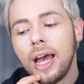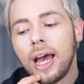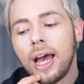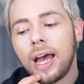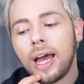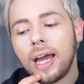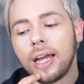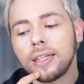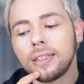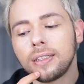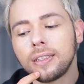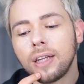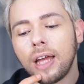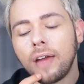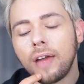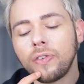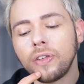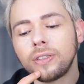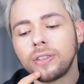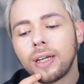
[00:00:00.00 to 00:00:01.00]
And
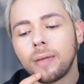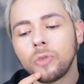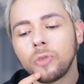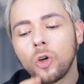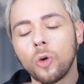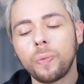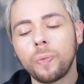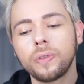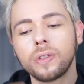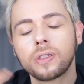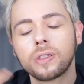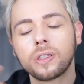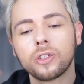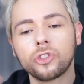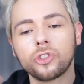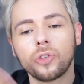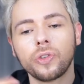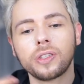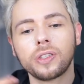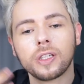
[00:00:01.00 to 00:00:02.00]
every time you open this
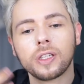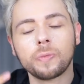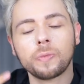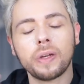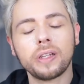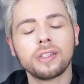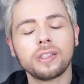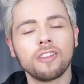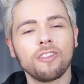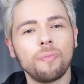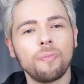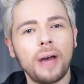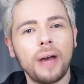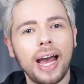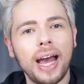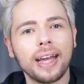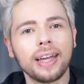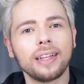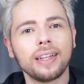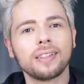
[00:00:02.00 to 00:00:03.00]
luxurious, expensive
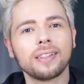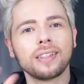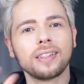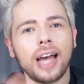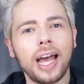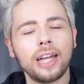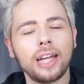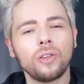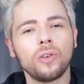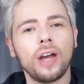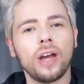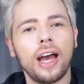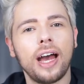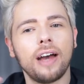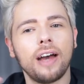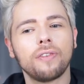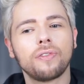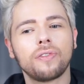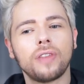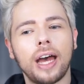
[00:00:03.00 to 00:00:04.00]
bag, inside you
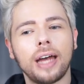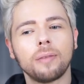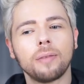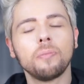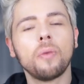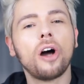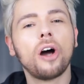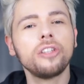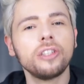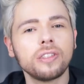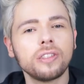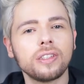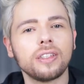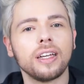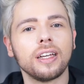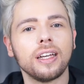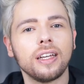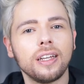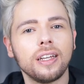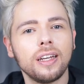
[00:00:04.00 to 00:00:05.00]
have that
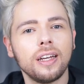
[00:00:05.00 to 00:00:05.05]
modesty.